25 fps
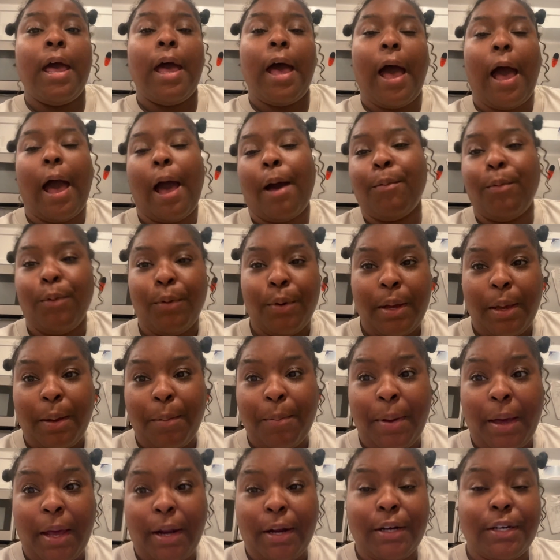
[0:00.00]
I will get
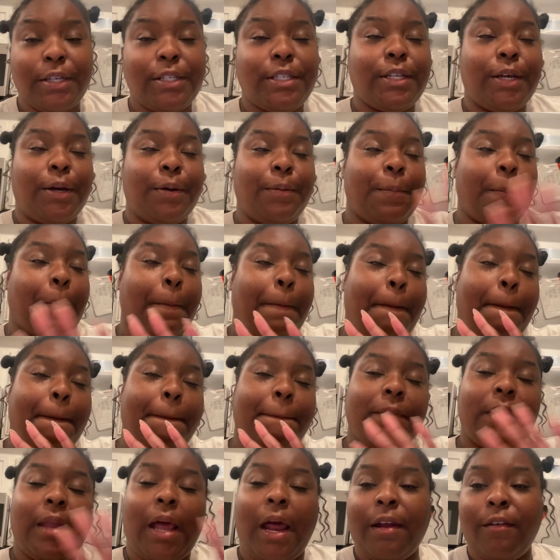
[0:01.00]
better. So
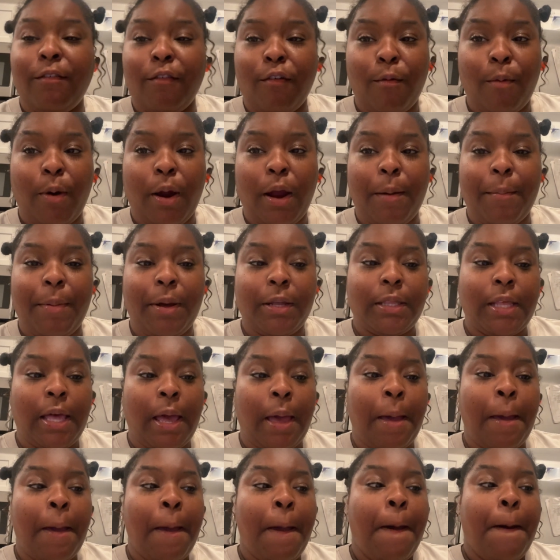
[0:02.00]
I'm not even worried about
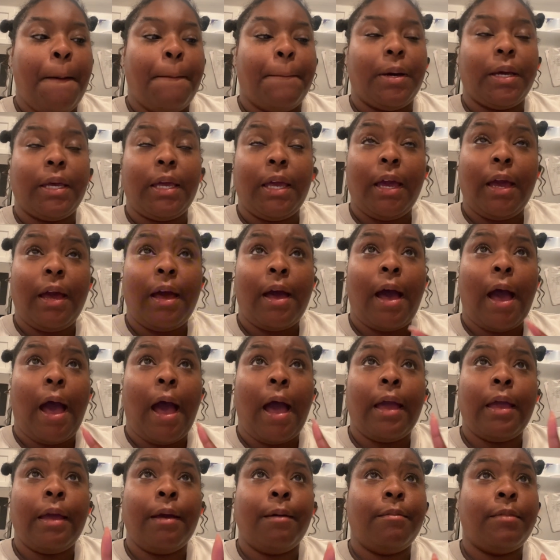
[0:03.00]
that. But yeah,
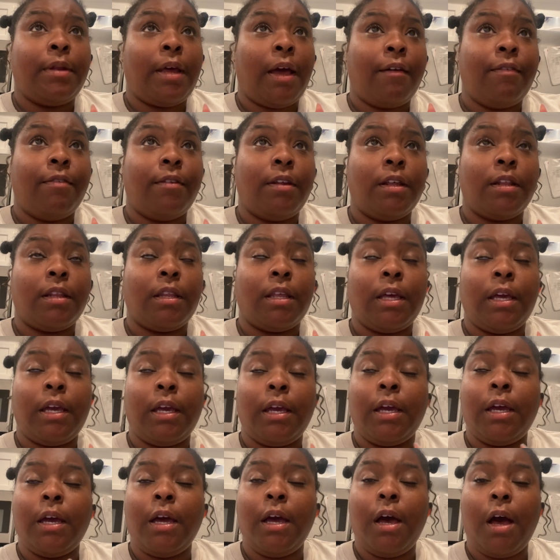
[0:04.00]
I am
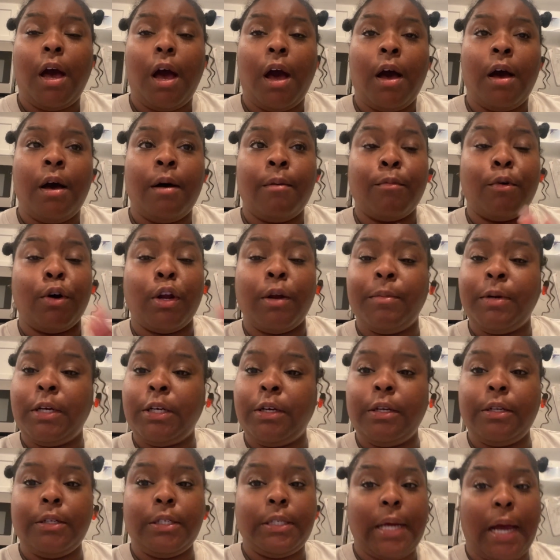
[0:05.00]
definitely going to
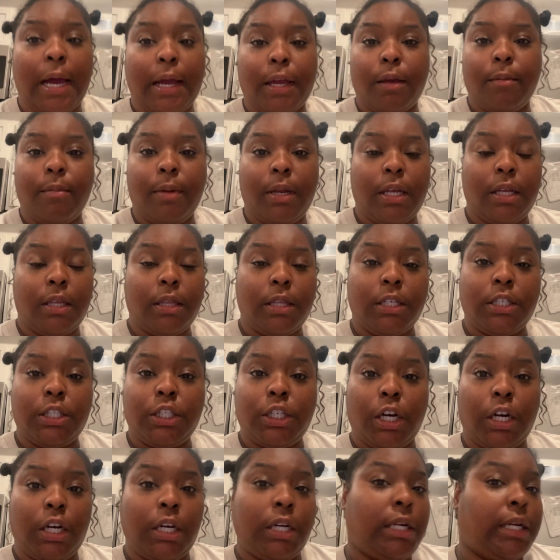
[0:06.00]
be documenting this
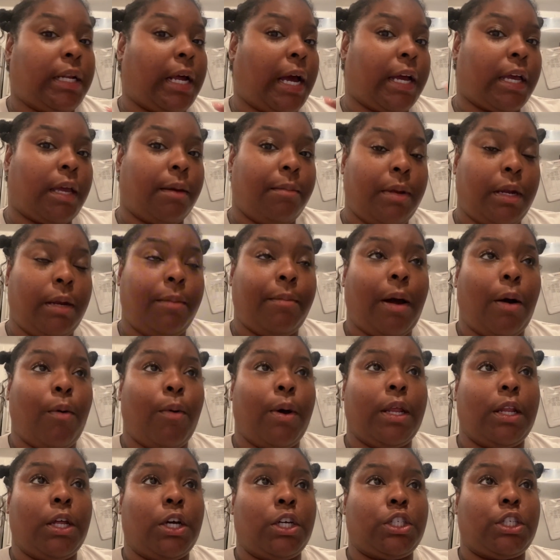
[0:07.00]
journey, documenting my
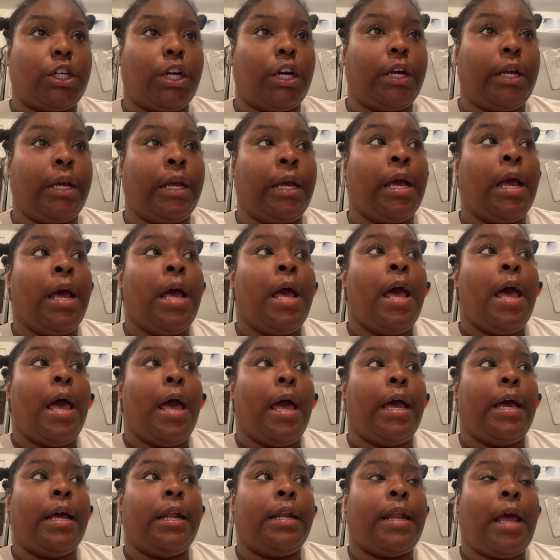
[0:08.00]
weight loss journey.
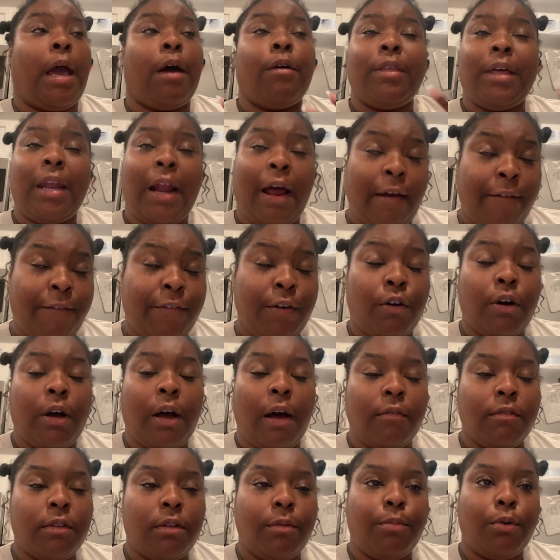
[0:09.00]
And now that I feel
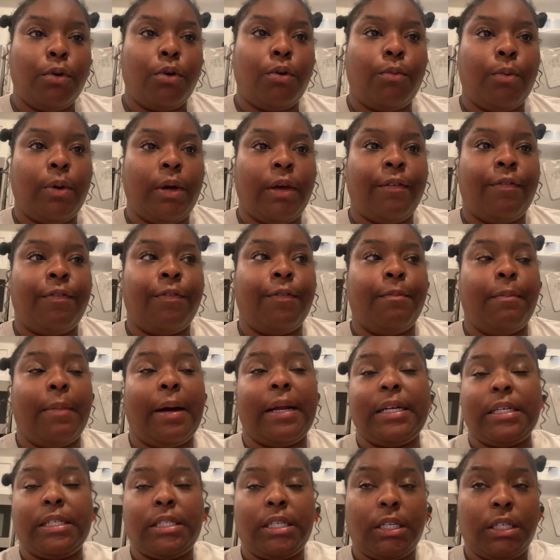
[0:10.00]
comfortable with
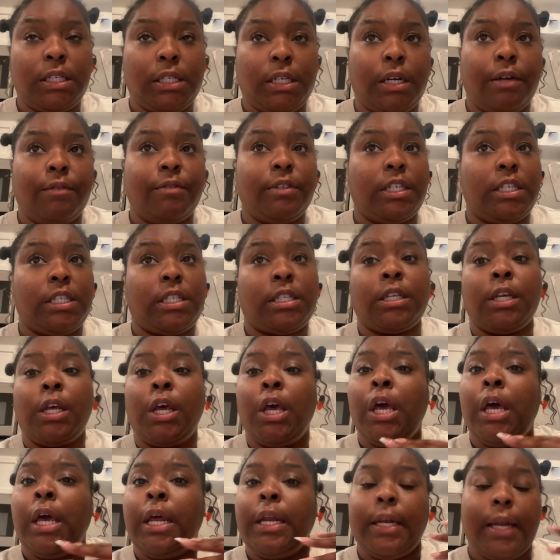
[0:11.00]
my decision of just
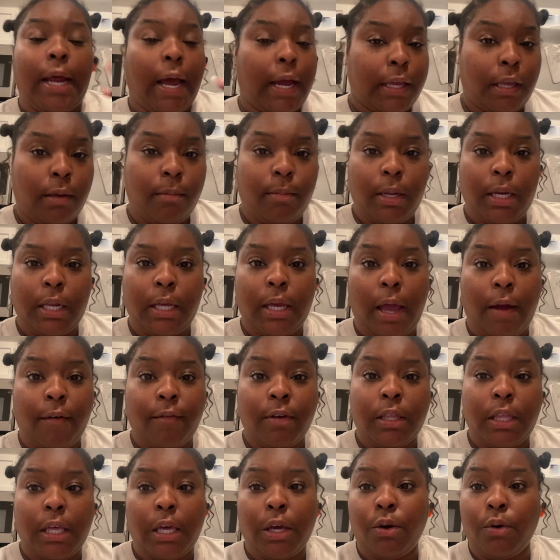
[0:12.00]
documenting
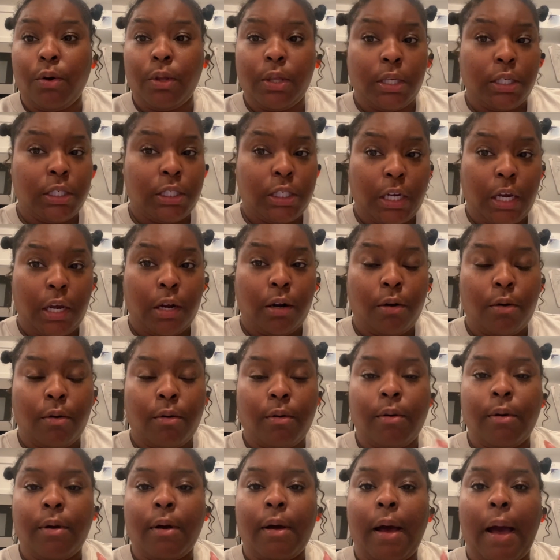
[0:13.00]
everything on this
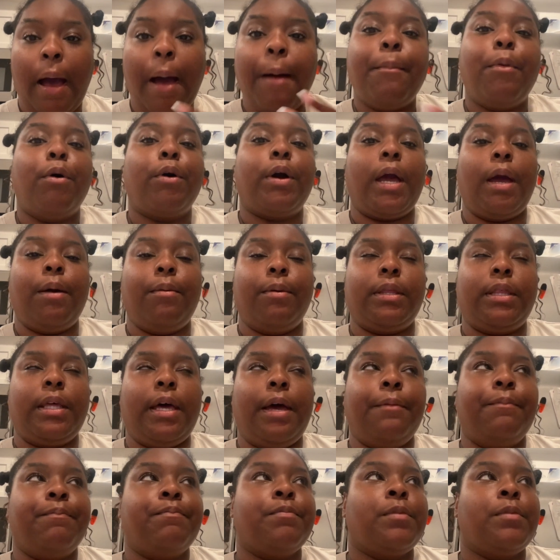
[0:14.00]
channel, I'm okay with it.